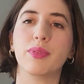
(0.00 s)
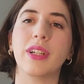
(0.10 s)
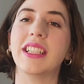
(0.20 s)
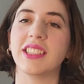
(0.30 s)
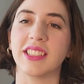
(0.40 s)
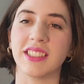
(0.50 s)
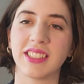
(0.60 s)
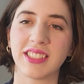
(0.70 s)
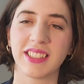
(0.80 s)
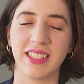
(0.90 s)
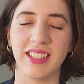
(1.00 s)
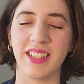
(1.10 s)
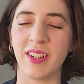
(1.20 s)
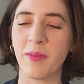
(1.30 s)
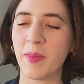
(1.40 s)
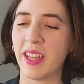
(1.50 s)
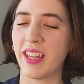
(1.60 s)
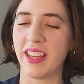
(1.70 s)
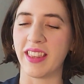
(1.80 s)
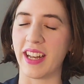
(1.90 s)
presence,
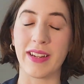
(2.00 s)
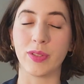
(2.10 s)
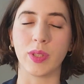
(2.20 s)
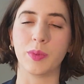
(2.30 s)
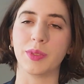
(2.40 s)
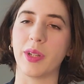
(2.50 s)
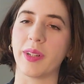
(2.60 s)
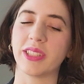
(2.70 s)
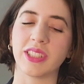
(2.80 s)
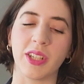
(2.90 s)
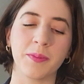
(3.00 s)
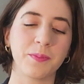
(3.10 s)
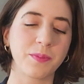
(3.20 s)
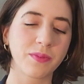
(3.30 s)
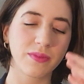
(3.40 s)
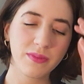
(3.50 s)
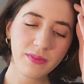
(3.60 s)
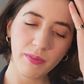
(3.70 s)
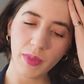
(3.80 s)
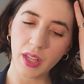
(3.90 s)
that everyone will notice. So
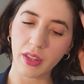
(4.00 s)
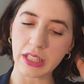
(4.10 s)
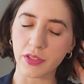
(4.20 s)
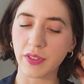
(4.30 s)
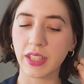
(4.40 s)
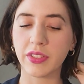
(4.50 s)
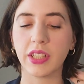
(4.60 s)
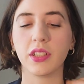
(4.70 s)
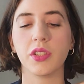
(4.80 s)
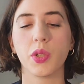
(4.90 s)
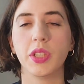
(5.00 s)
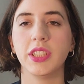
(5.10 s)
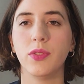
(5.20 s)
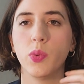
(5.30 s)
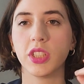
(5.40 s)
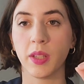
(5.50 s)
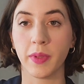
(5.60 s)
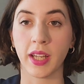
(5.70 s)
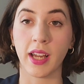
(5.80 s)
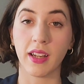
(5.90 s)
that's a very, very good choice if you want
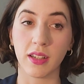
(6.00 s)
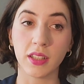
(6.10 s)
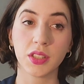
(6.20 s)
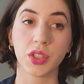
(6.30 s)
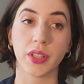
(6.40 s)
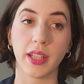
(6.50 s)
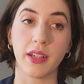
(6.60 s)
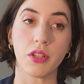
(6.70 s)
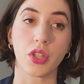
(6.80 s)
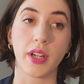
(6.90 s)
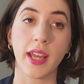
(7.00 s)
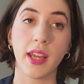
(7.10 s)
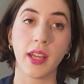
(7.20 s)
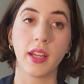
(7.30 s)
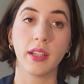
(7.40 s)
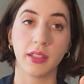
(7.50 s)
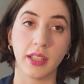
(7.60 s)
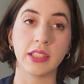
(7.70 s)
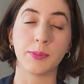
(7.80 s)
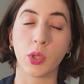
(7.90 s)
something ultra luxury.
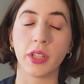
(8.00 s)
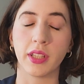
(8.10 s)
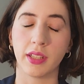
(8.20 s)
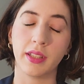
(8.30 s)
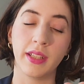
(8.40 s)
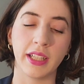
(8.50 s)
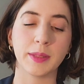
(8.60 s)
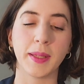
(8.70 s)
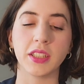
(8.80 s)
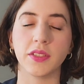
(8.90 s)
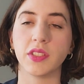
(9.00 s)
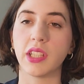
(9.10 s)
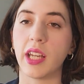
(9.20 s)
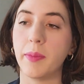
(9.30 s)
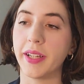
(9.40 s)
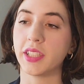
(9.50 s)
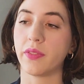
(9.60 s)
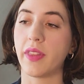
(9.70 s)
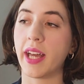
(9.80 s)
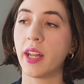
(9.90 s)
It's more on the expensive side
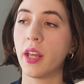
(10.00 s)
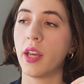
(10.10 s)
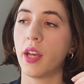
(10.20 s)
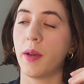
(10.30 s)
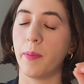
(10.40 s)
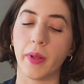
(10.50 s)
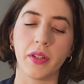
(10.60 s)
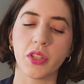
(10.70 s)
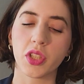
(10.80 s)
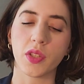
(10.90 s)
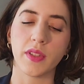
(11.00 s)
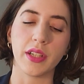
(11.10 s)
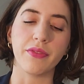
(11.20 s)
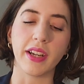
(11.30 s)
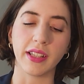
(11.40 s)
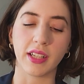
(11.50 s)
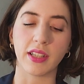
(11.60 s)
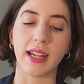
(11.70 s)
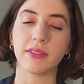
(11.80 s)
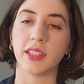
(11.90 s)
because of that, but it's also very finely
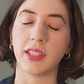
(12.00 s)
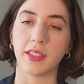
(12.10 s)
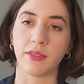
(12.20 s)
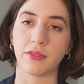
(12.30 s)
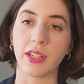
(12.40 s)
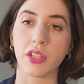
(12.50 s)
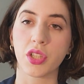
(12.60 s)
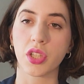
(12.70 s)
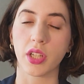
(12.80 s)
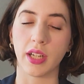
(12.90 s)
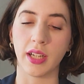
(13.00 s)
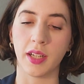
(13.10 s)
crafted, French